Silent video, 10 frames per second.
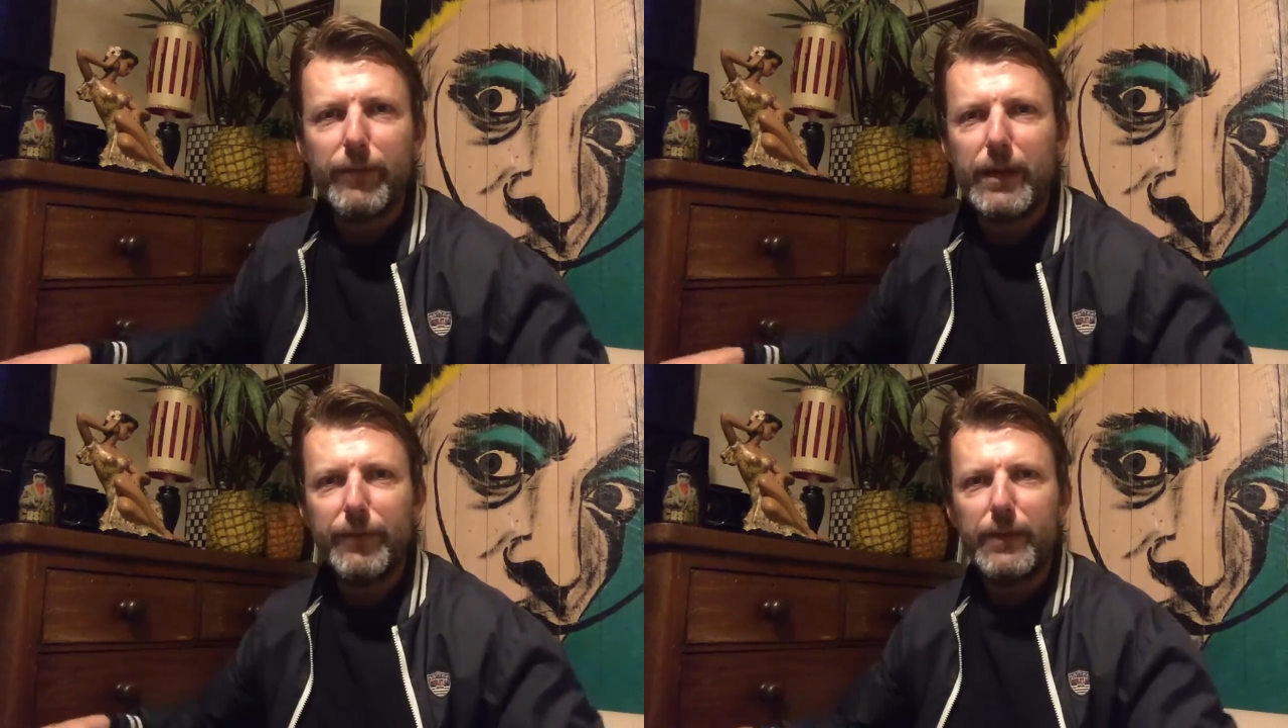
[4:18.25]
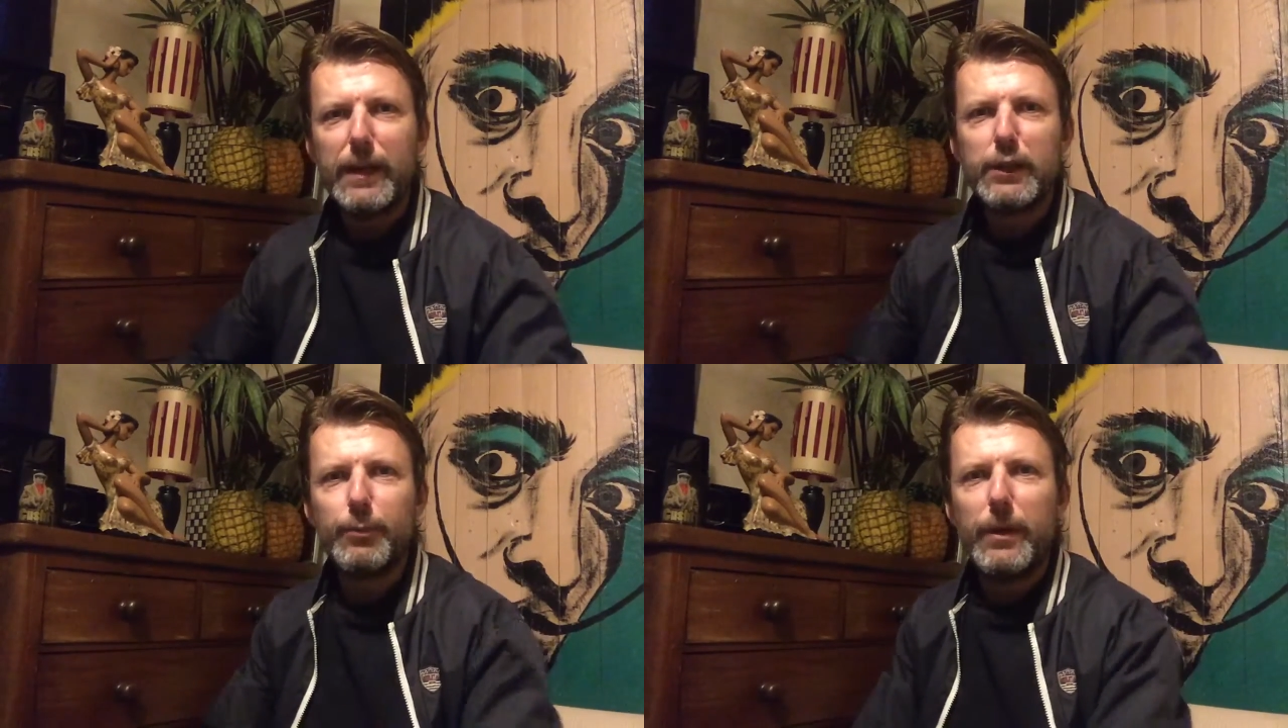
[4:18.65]
giving their
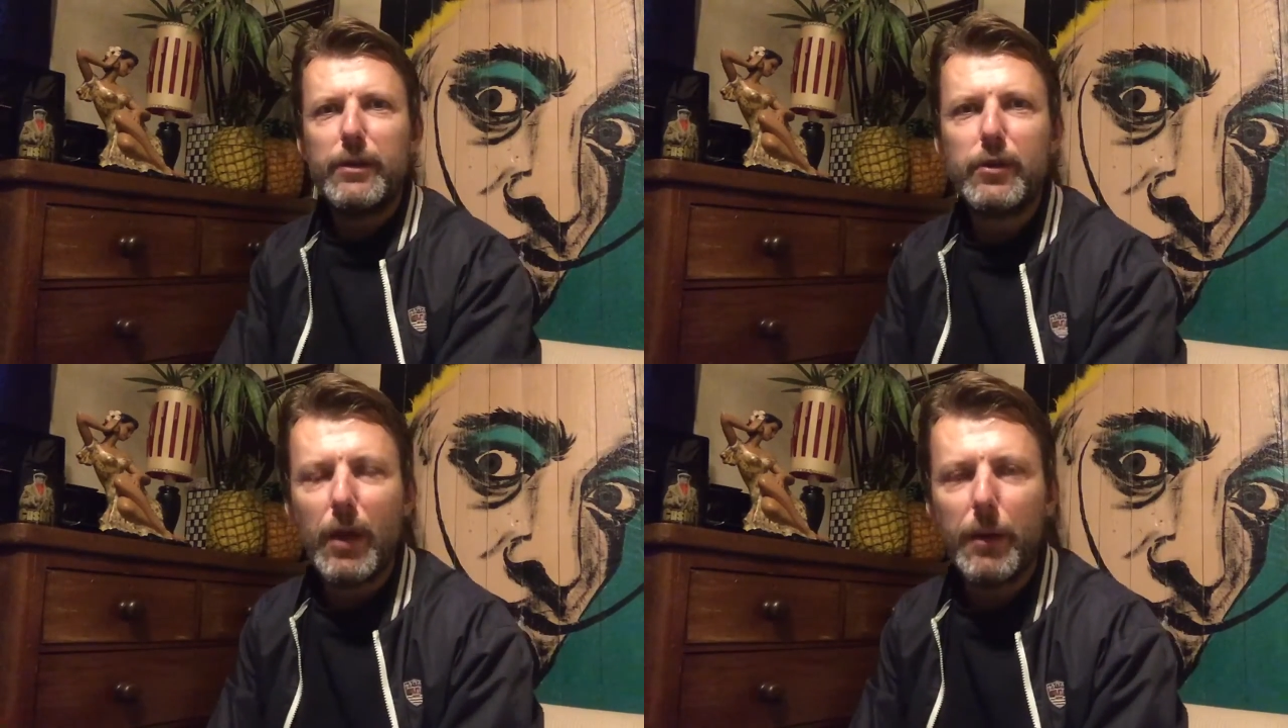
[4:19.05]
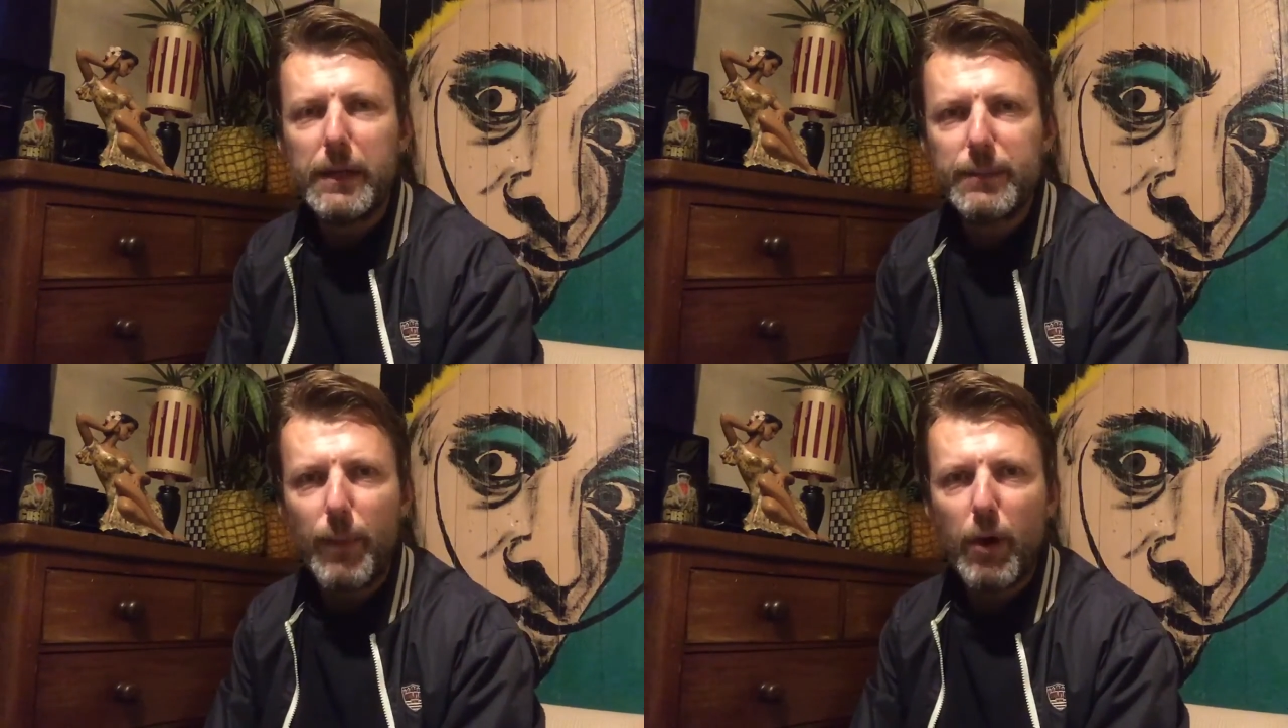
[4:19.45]
speech going,
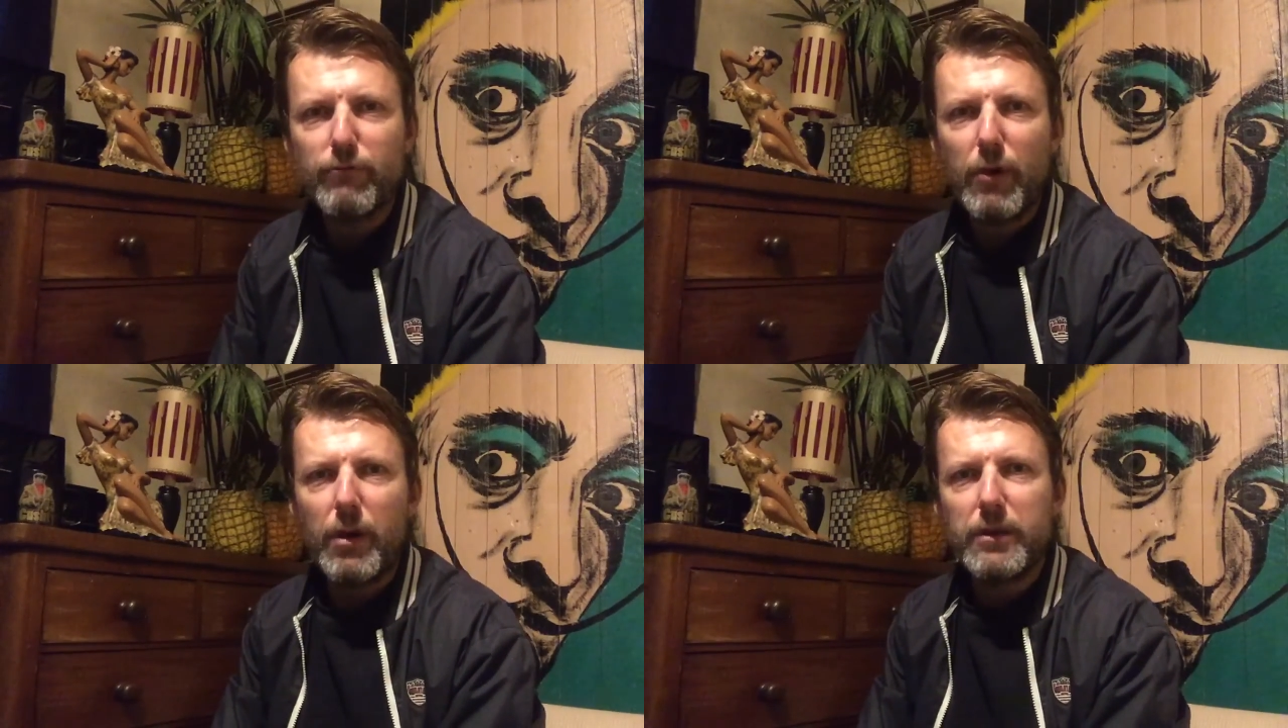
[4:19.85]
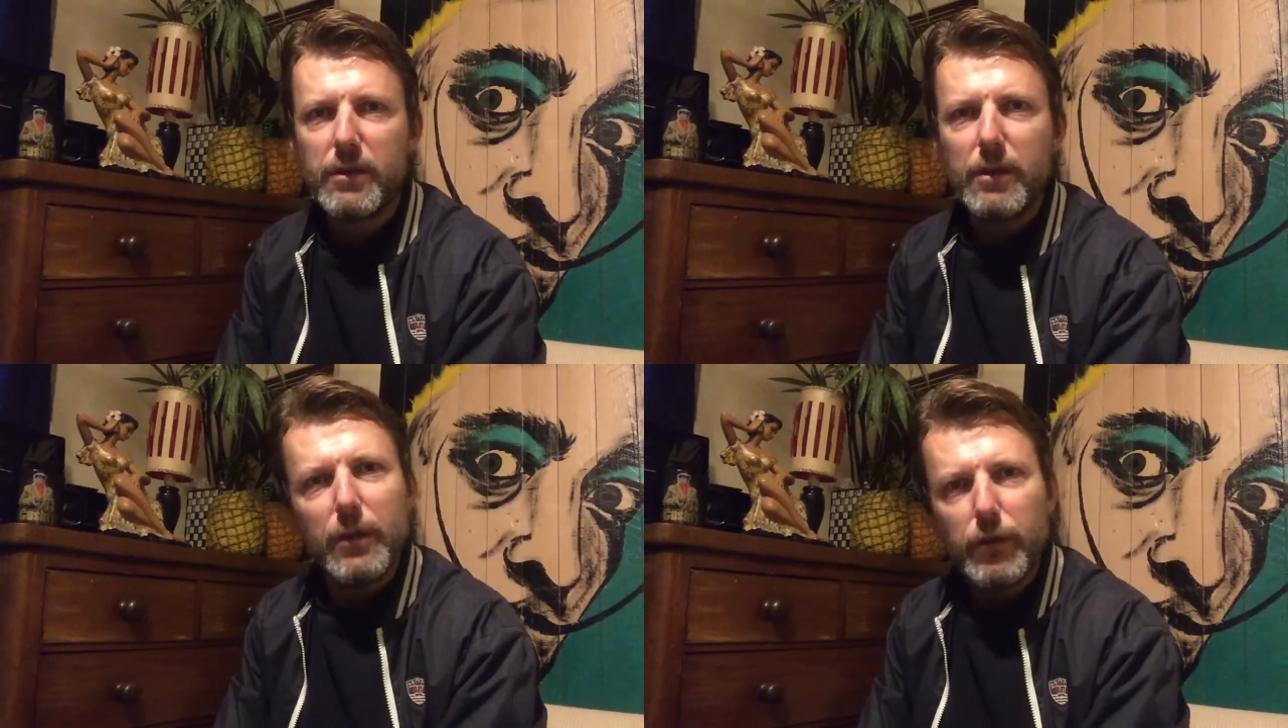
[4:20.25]
it's my right
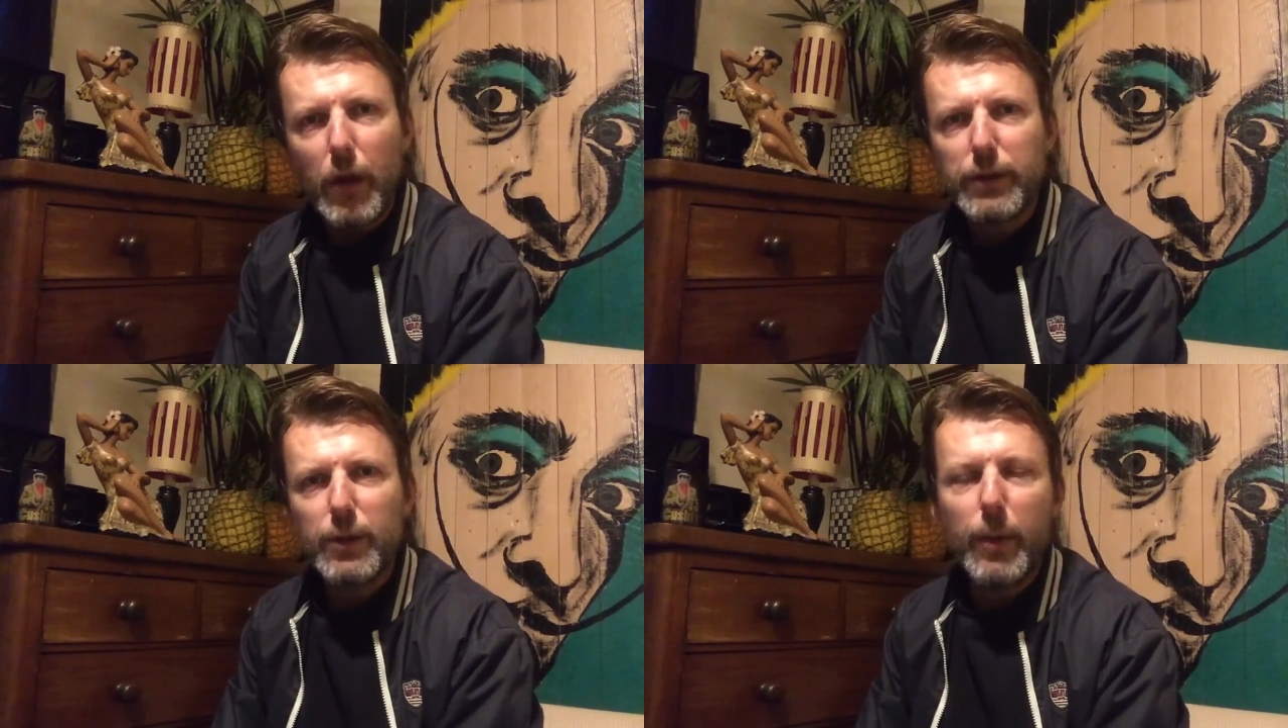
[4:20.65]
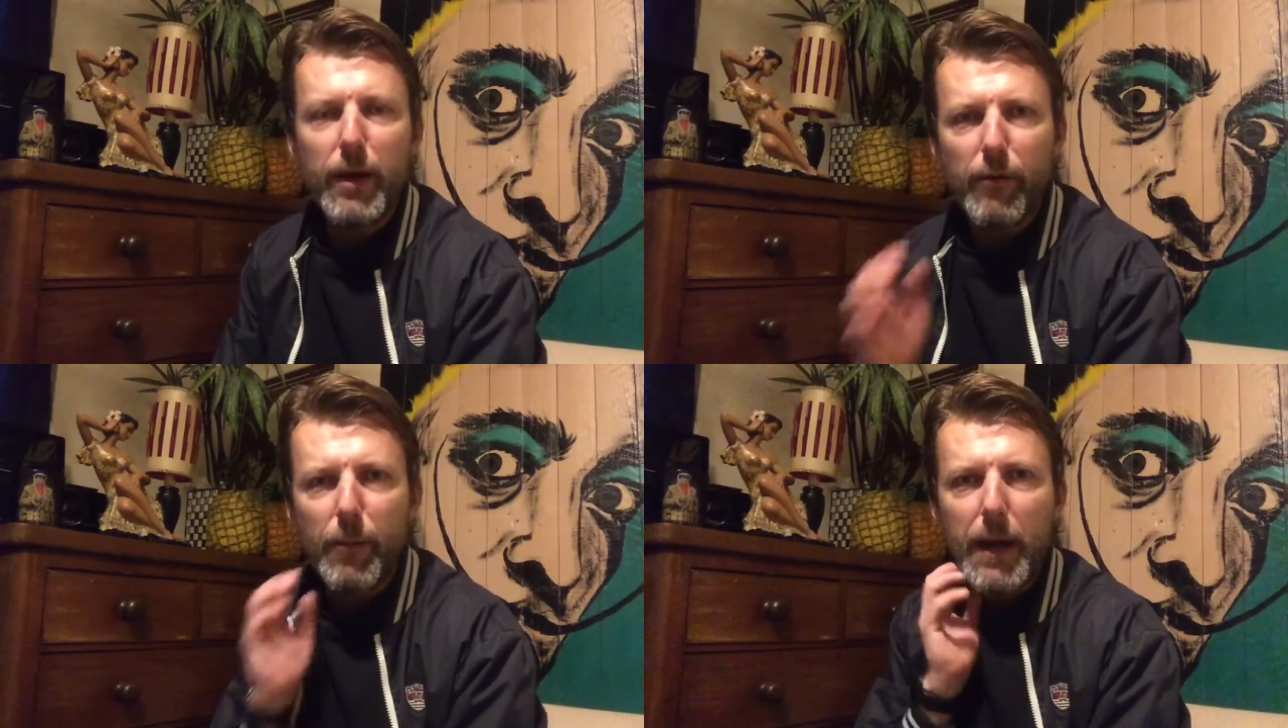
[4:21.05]
not to
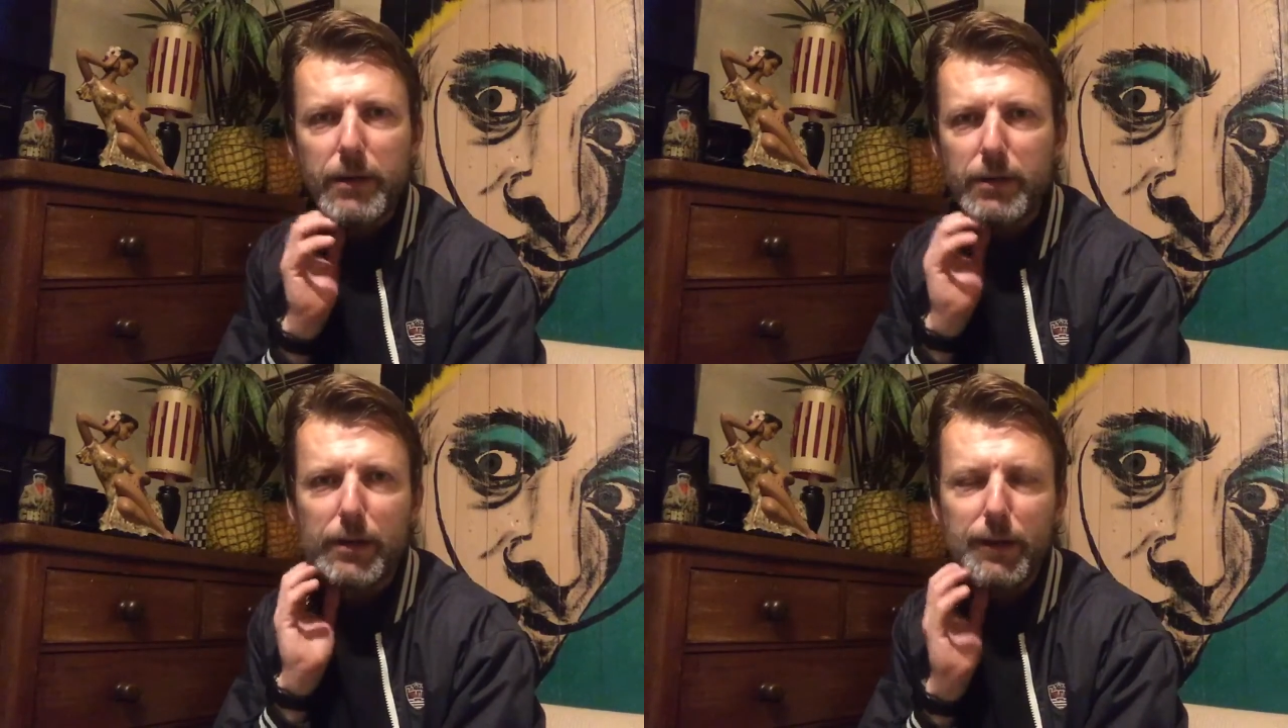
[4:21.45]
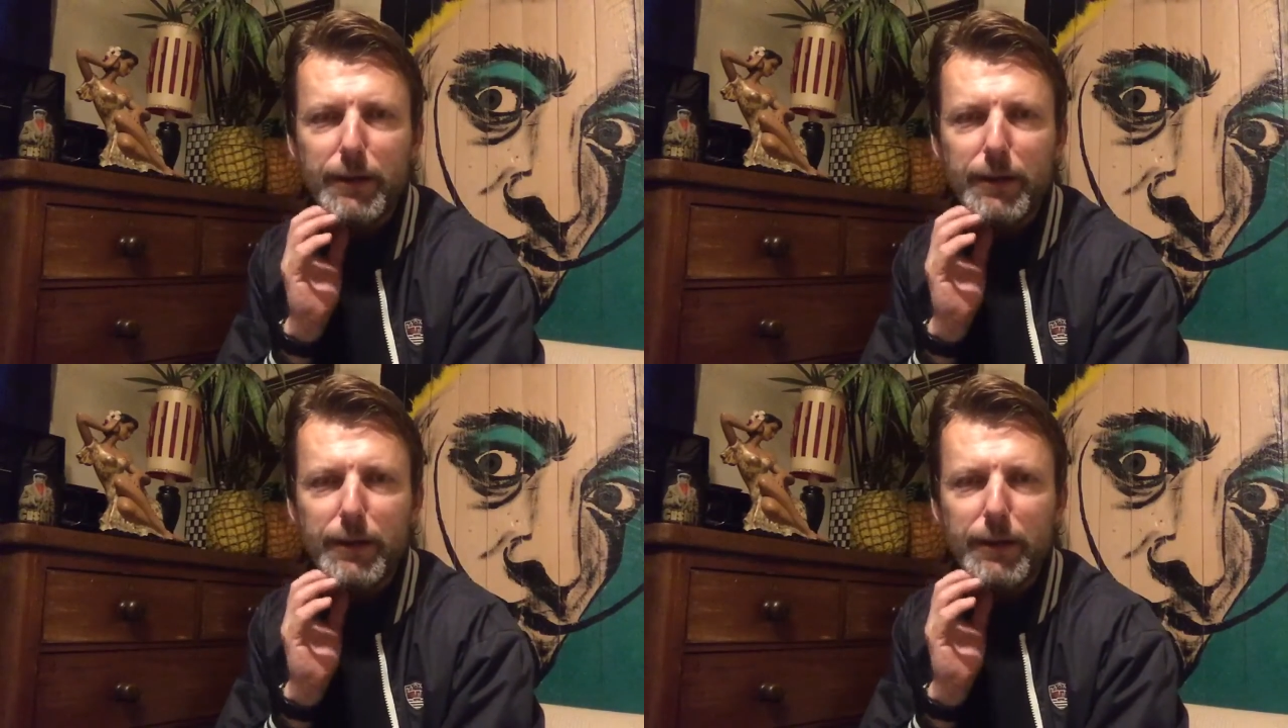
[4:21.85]
wear a mask.